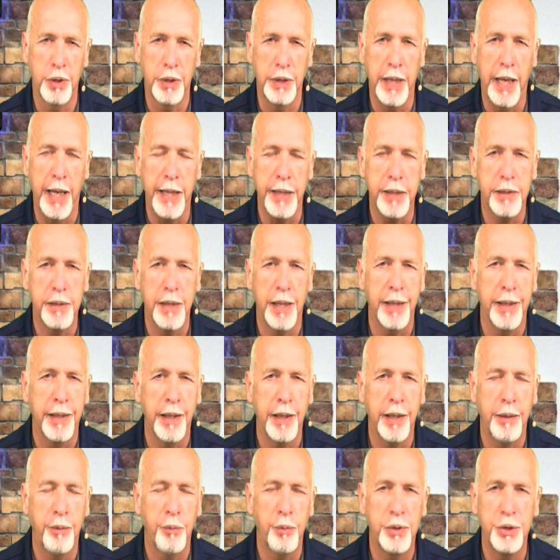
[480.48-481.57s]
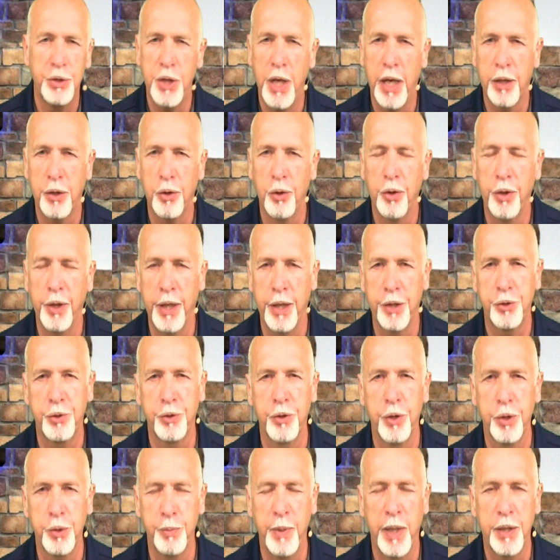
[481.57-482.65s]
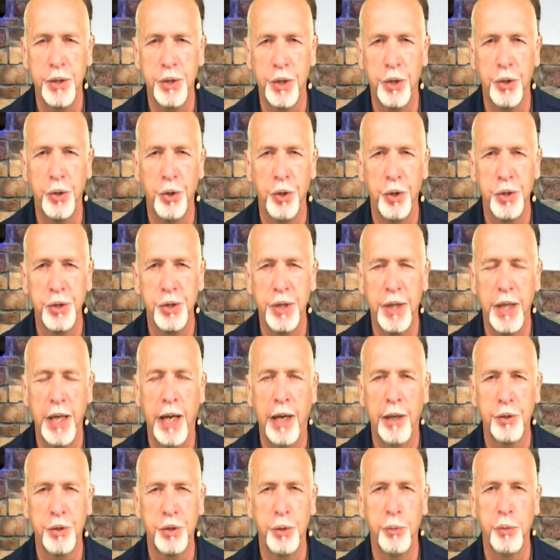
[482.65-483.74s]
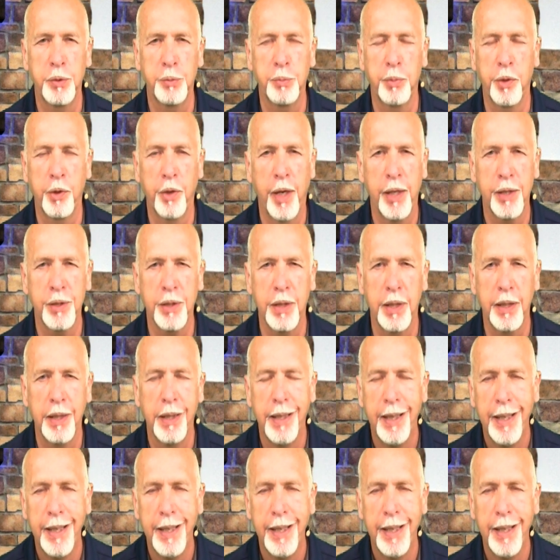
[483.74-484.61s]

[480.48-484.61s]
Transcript: gate and he would check on Esther as best he could and see how she was progressing.